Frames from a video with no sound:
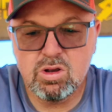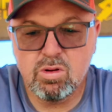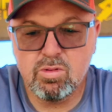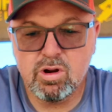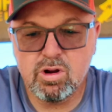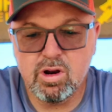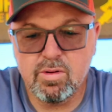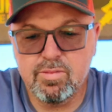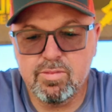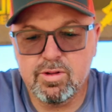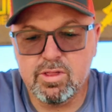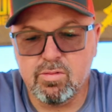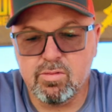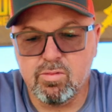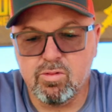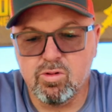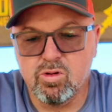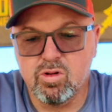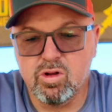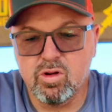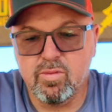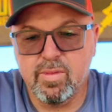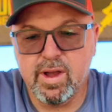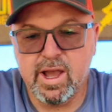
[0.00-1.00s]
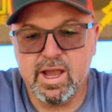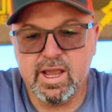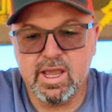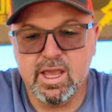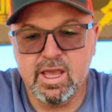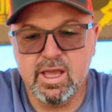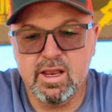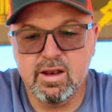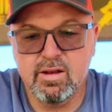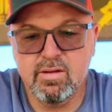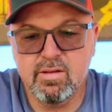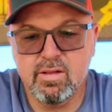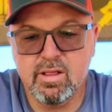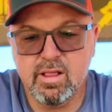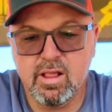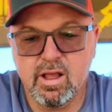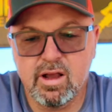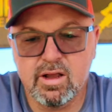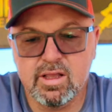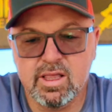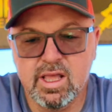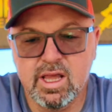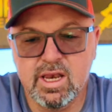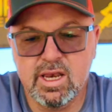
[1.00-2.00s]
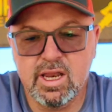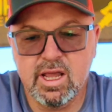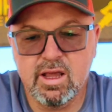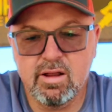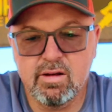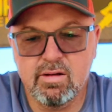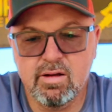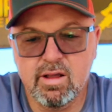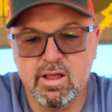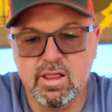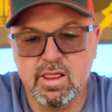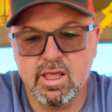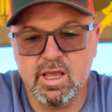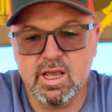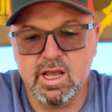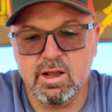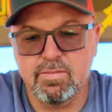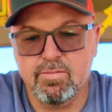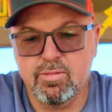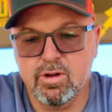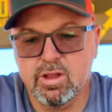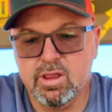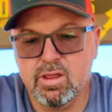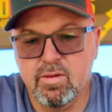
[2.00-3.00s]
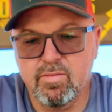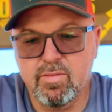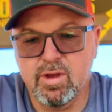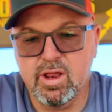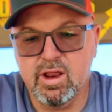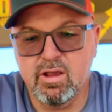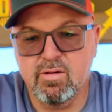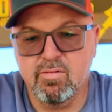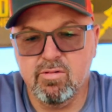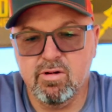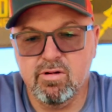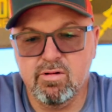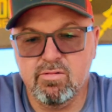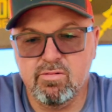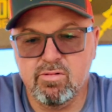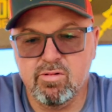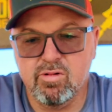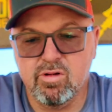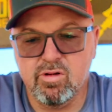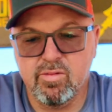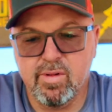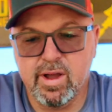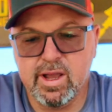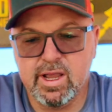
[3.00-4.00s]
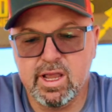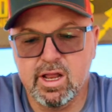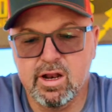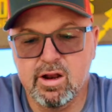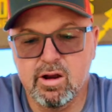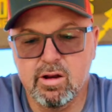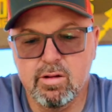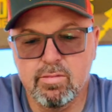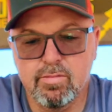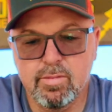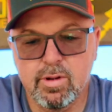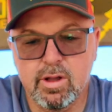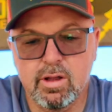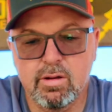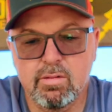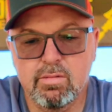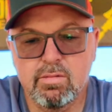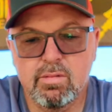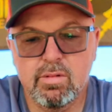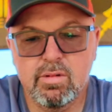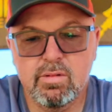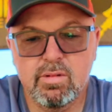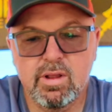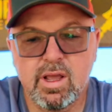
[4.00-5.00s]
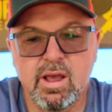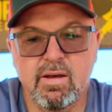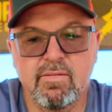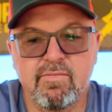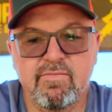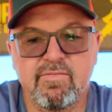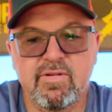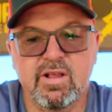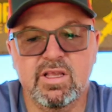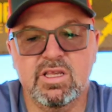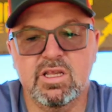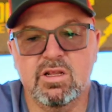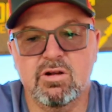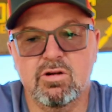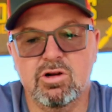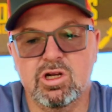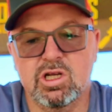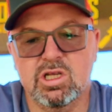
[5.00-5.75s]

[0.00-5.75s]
we're going to put the ruler back in, lock that down. I think I put the mini ruler back in here, but yeah, fits in there